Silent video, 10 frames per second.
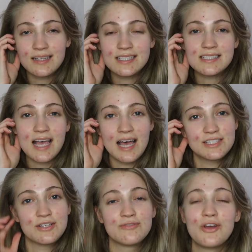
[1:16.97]
at least
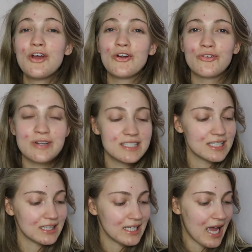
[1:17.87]
as of
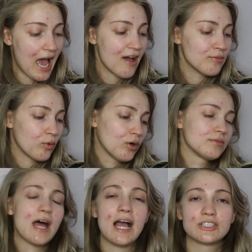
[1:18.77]
recently. I have,
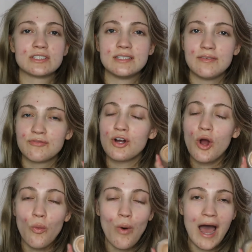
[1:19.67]
well, actually for
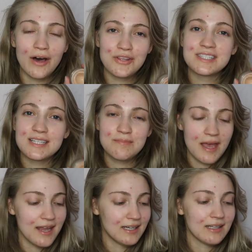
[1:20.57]
a while, this has
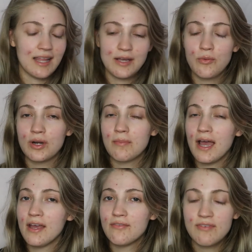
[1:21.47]
been like one of
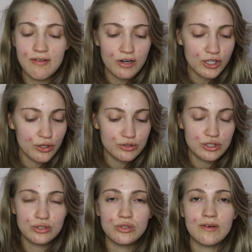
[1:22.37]
my favorite
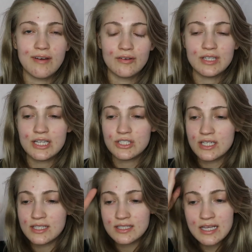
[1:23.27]
go-to
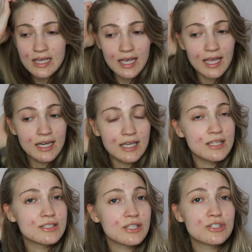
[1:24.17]
foundations. It
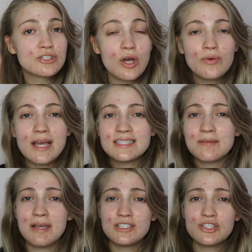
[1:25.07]
is so nice.
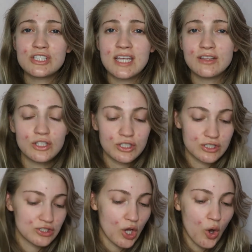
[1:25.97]
It makes your skin look
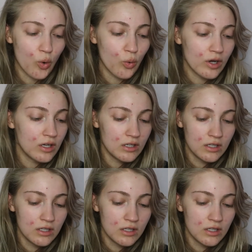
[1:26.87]
so